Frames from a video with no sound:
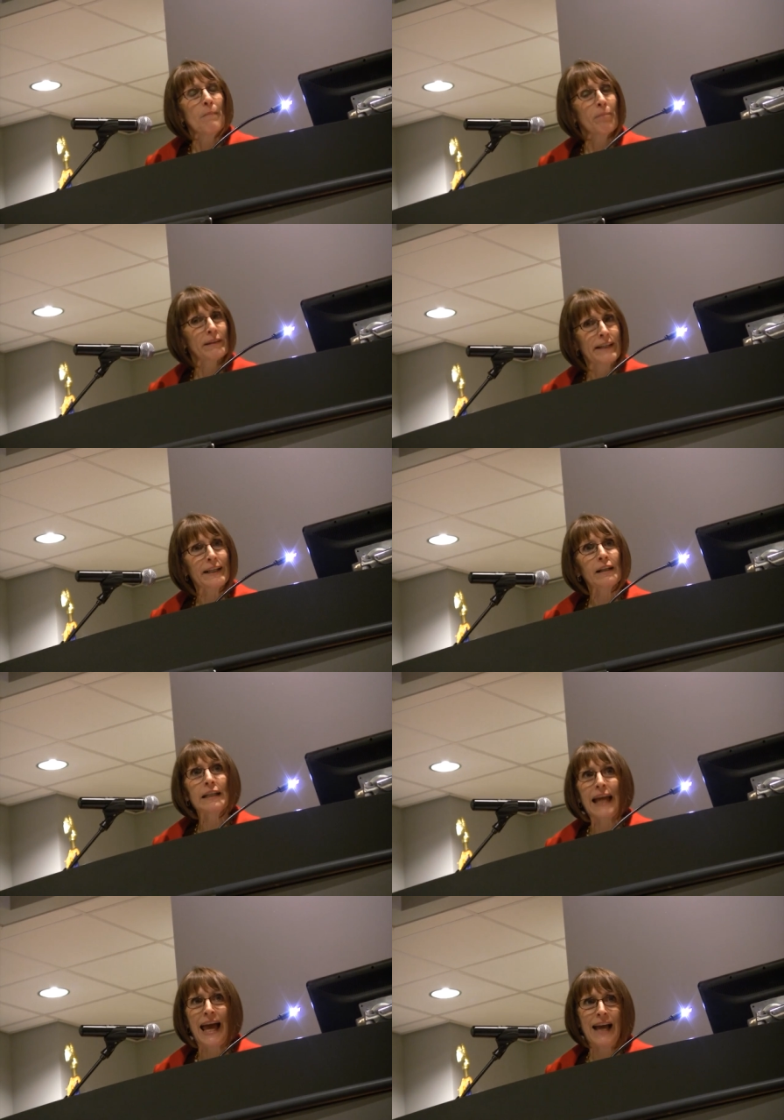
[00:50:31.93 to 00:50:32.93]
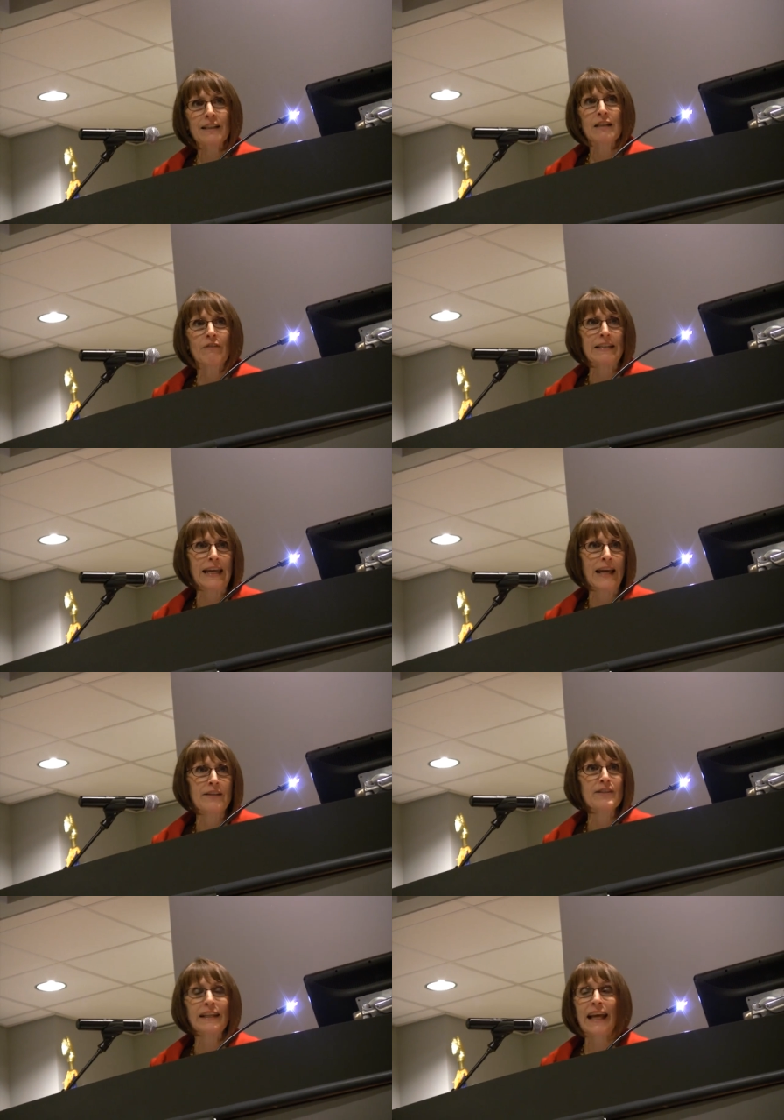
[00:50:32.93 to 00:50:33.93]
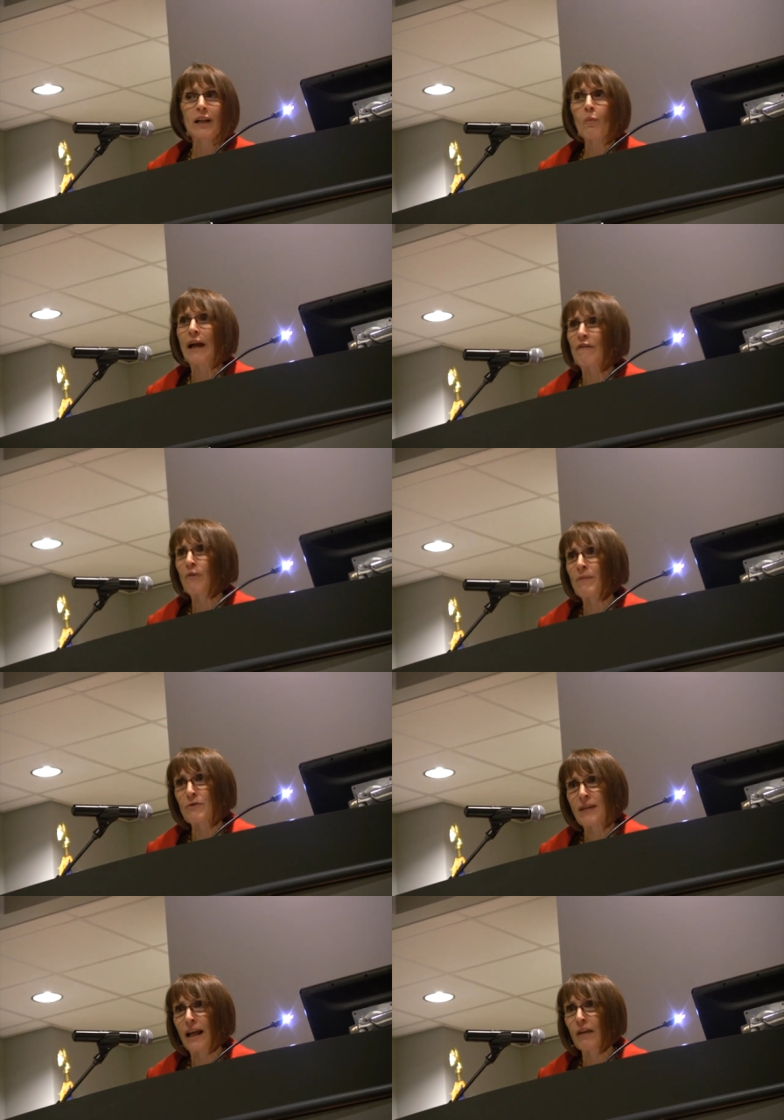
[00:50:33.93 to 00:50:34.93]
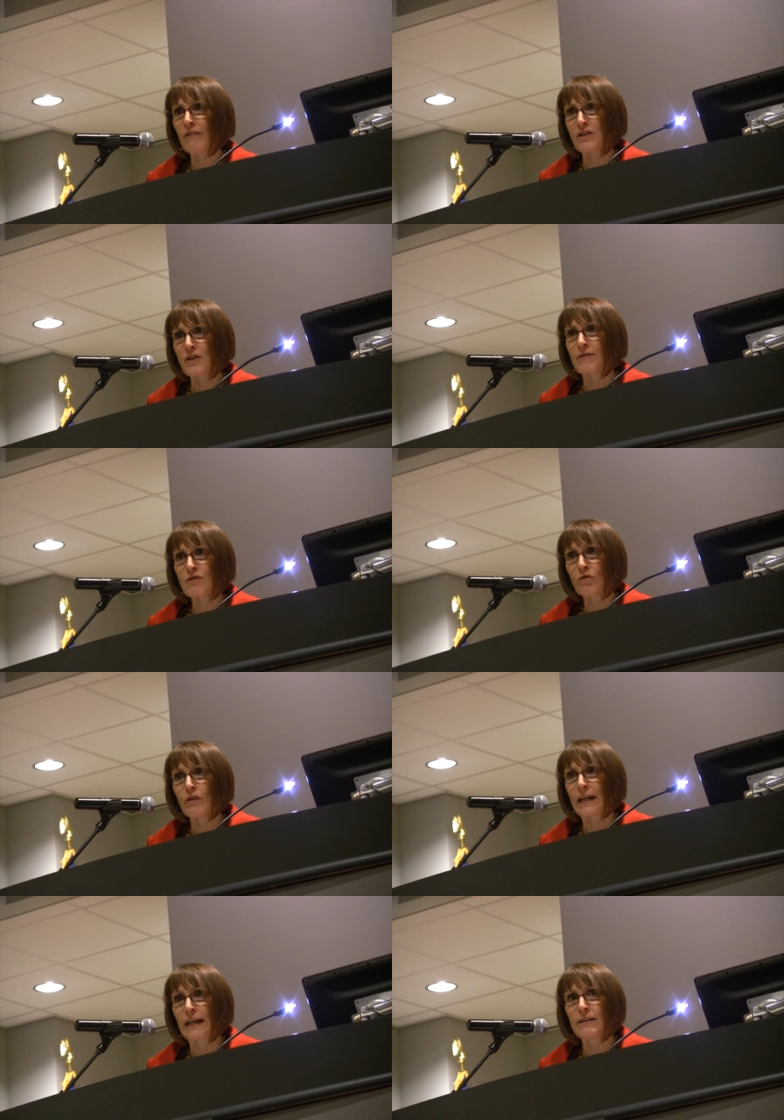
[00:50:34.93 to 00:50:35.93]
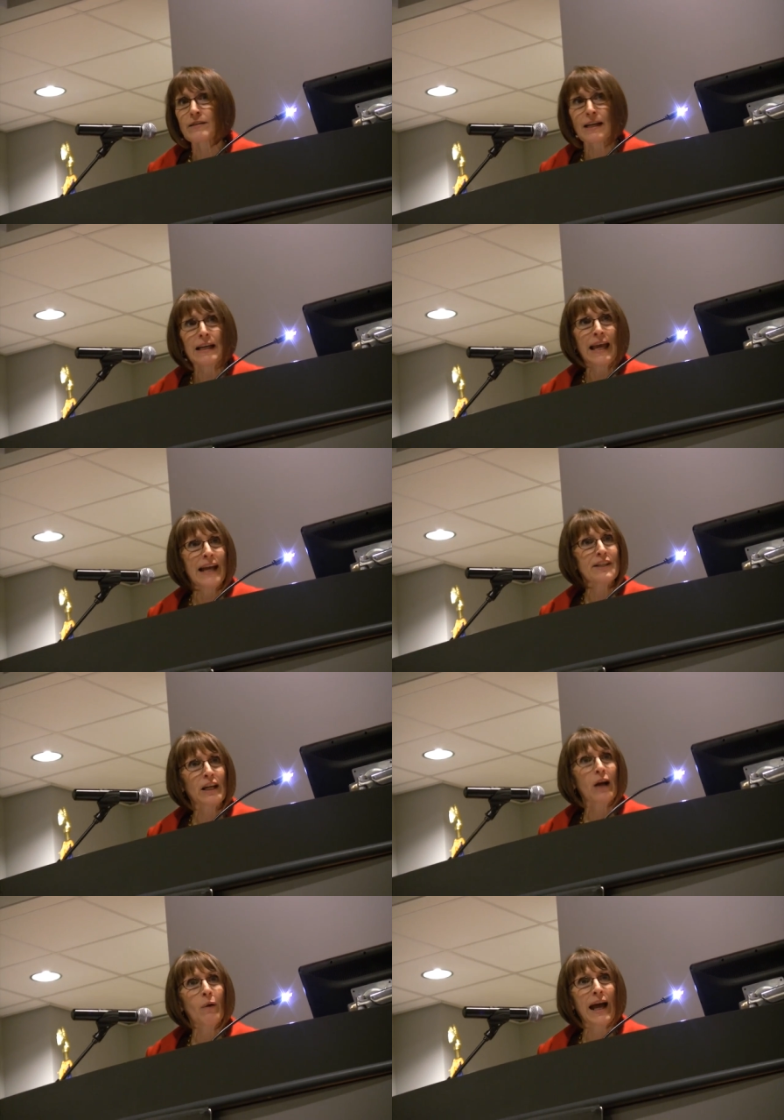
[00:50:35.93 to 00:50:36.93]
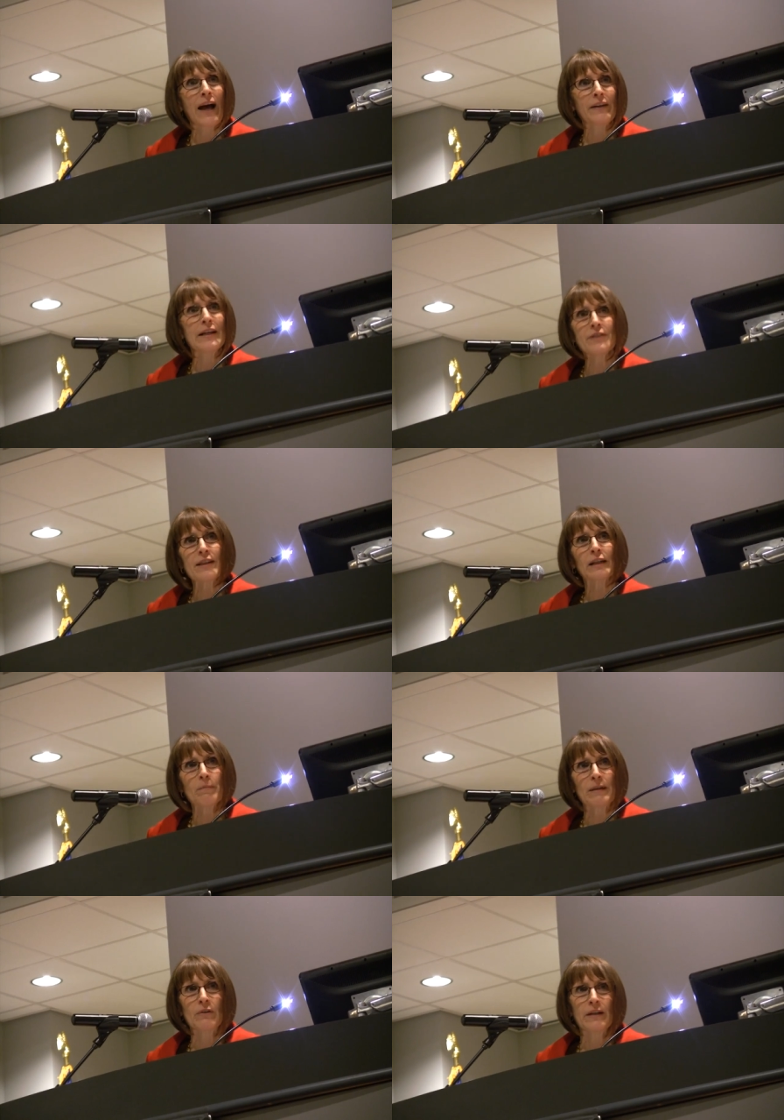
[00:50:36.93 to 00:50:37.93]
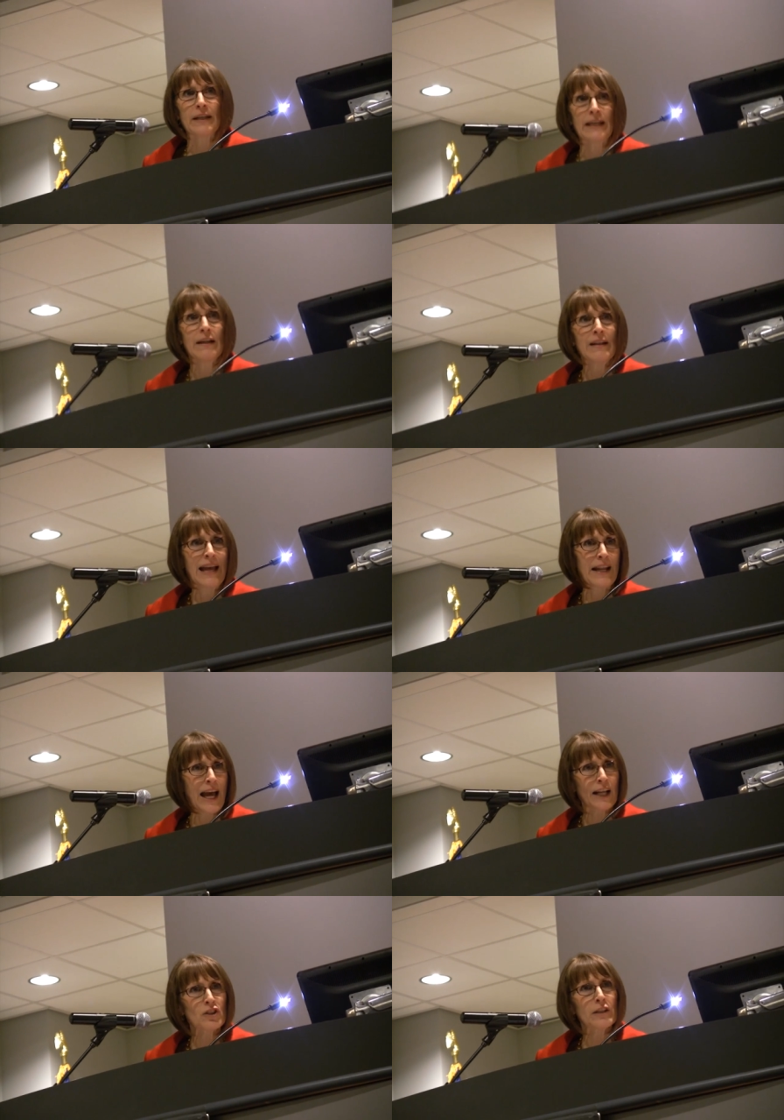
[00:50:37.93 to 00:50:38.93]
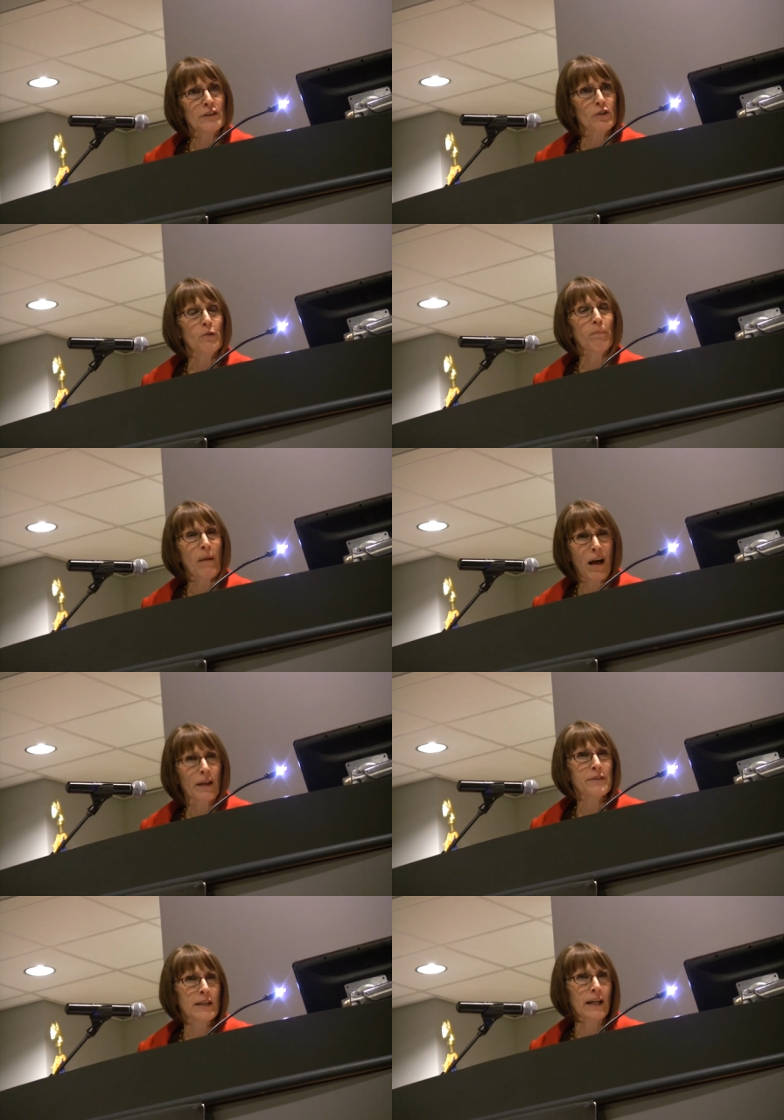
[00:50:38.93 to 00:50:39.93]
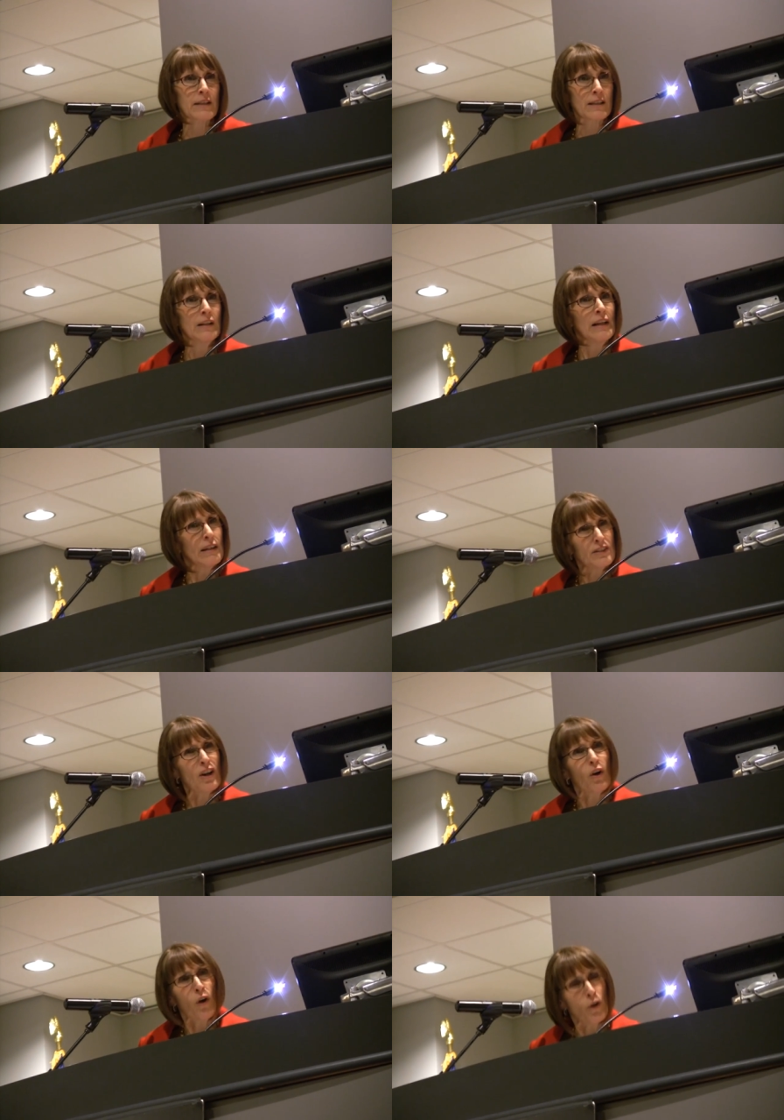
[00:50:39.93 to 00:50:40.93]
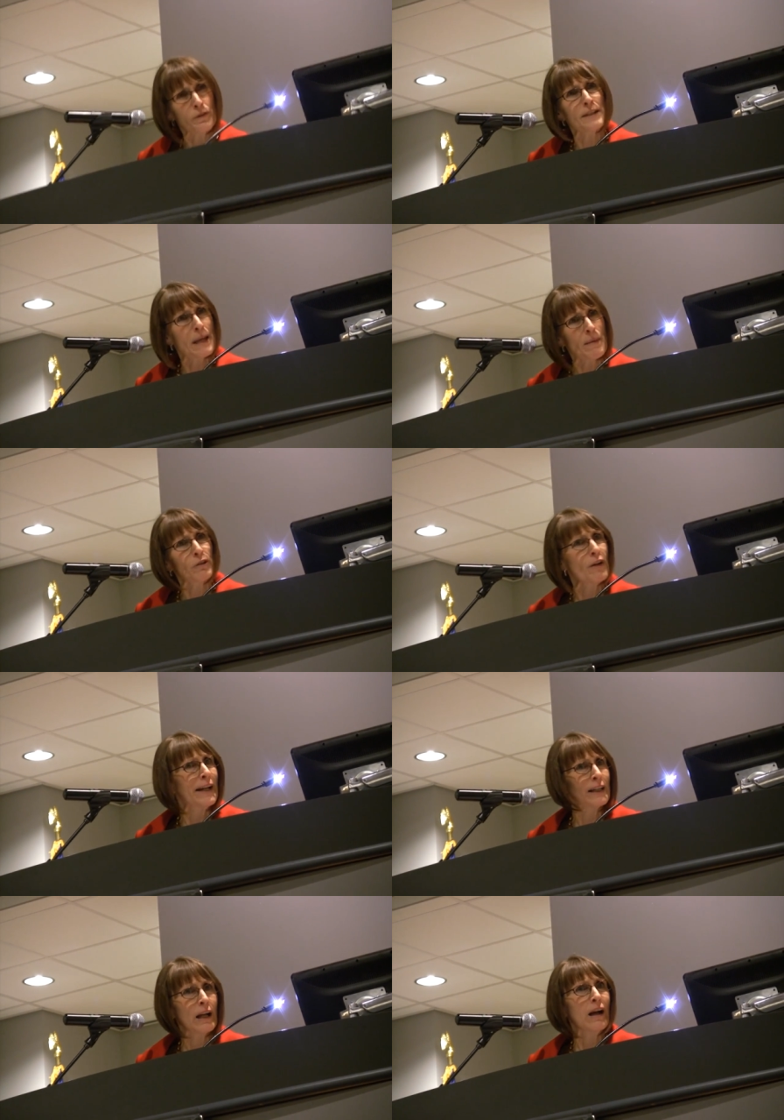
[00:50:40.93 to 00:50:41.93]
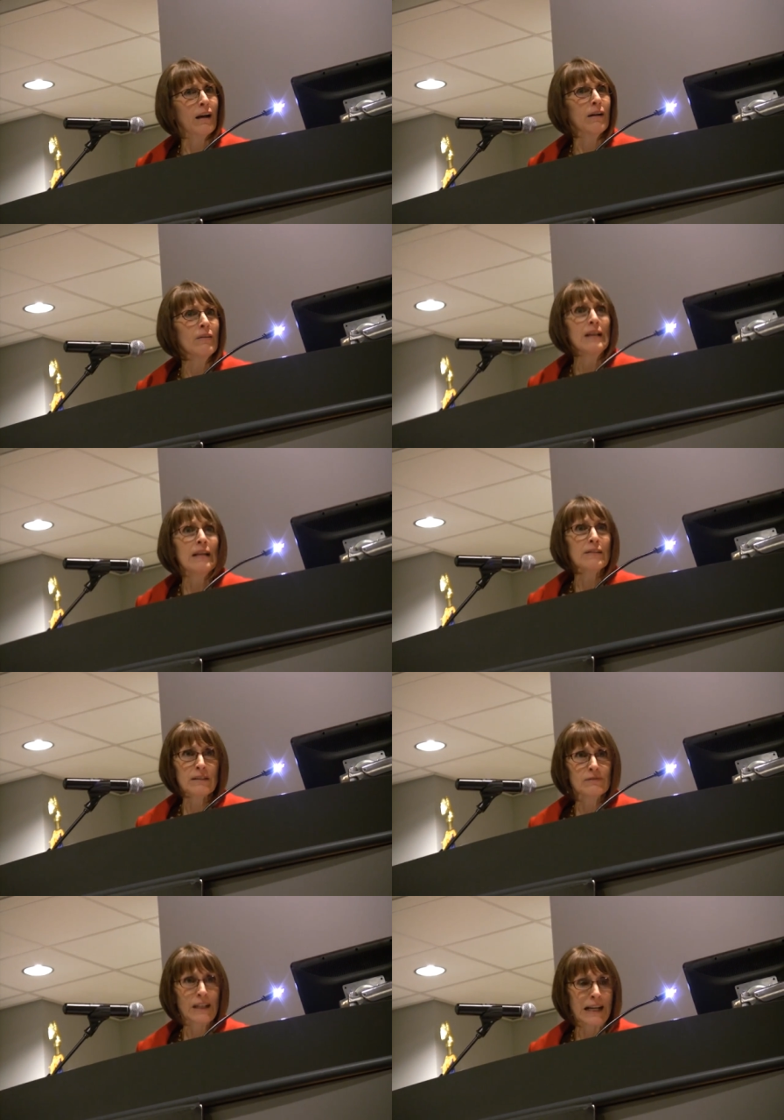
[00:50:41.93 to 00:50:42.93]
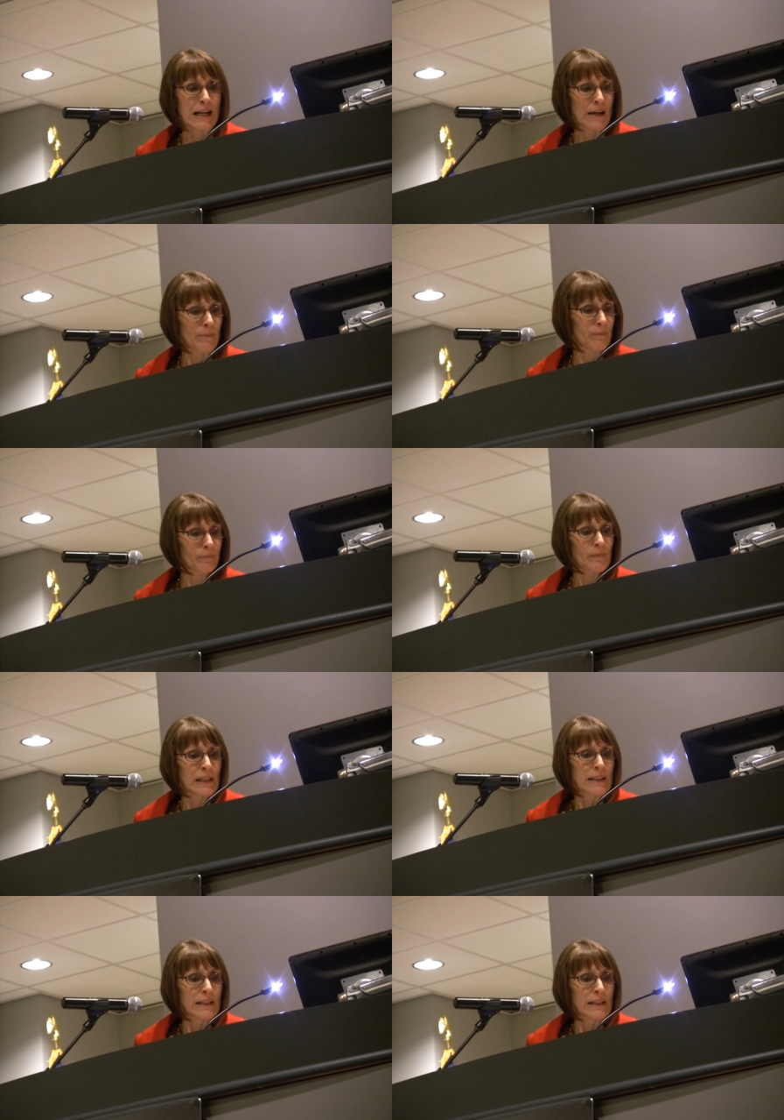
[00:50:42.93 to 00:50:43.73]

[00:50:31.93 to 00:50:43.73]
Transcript: politically active again, to get away from their television screens and to go out into the community and actually do politics, to hold the Democratic, uh, um,